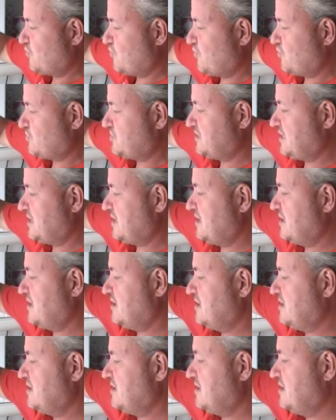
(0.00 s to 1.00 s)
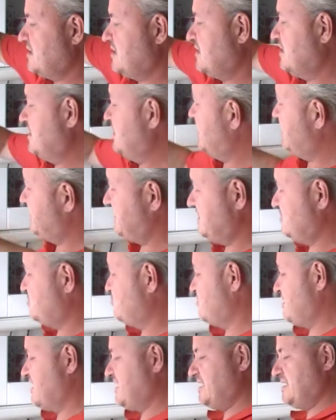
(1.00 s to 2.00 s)
water, let it
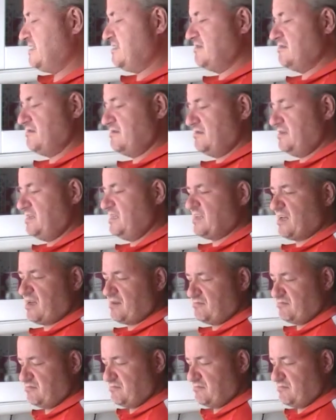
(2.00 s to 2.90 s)
drain, you know.